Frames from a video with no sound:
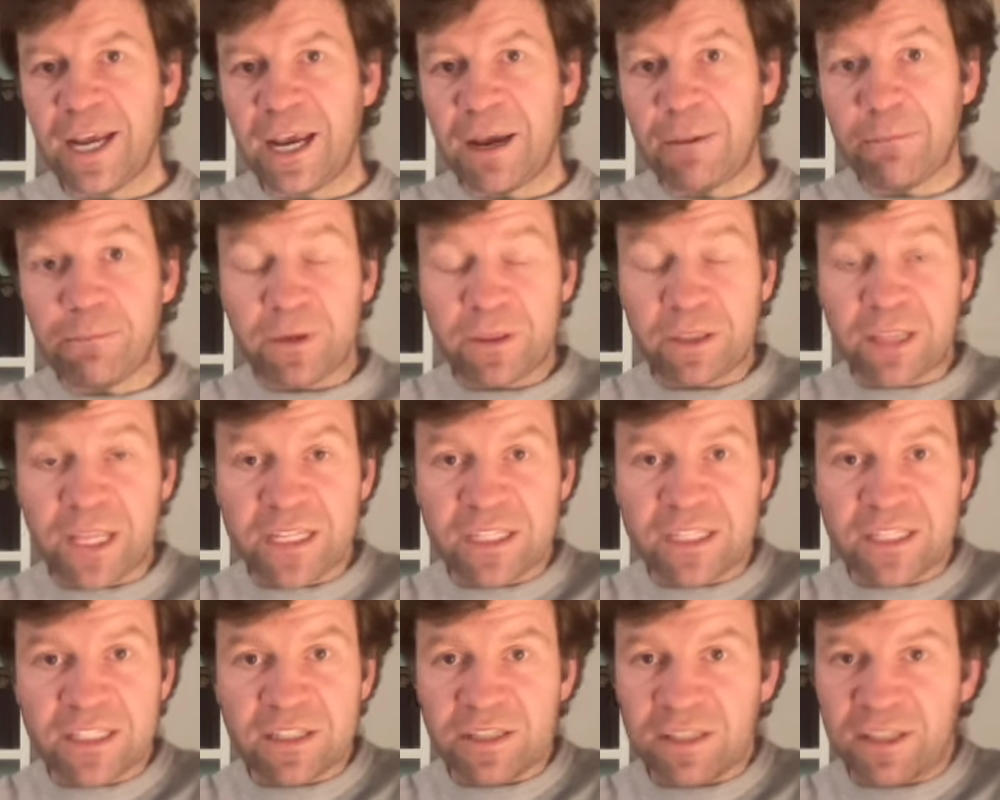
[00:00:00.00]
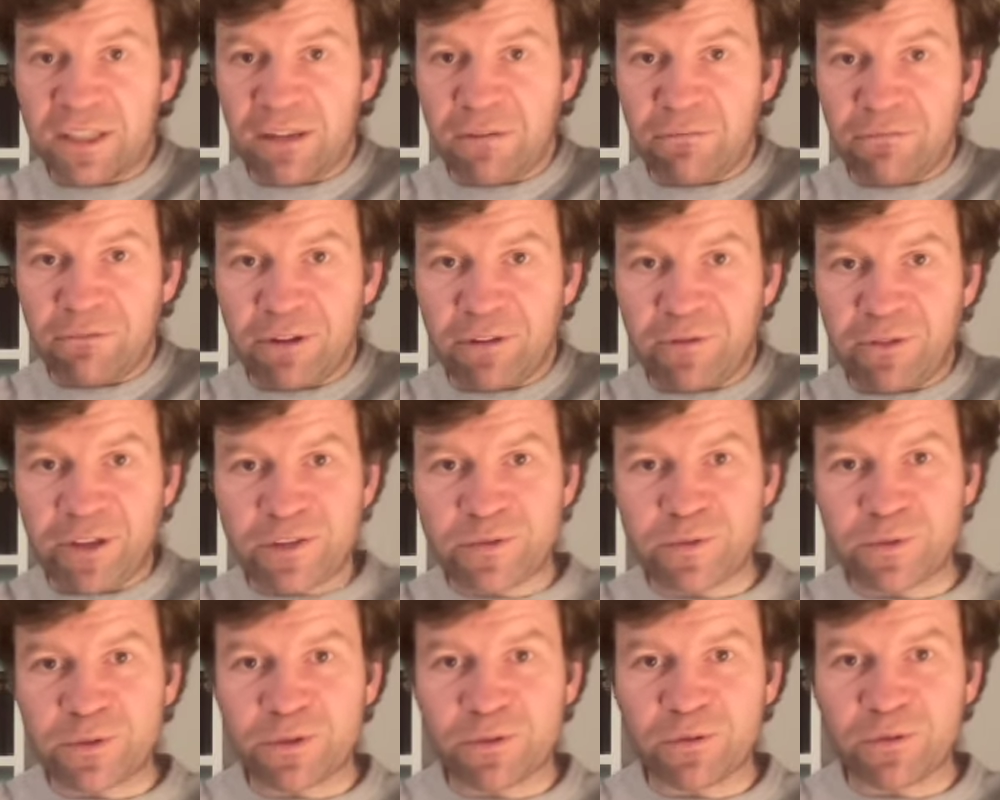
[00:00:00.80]
But that's the
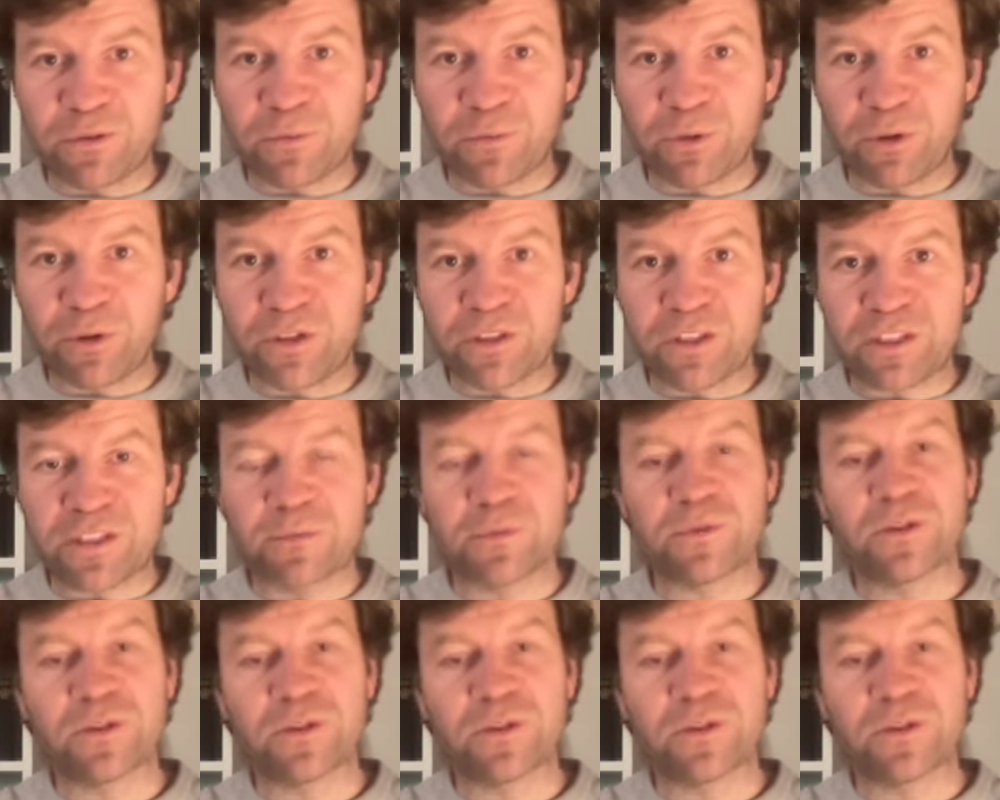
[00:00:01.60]
investment of the modernism.